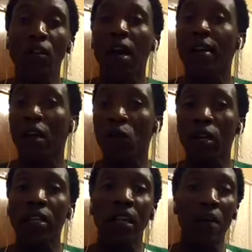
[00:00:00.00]
God, I
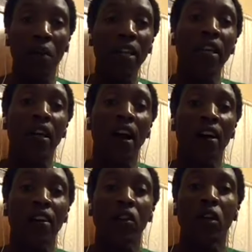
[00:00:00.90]
went and I made the
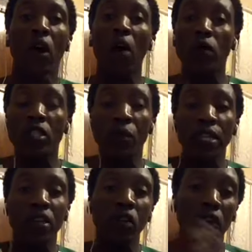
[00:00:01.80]
cut. You know, I was the best
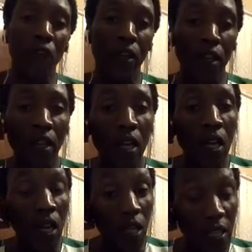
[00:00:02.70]
South African in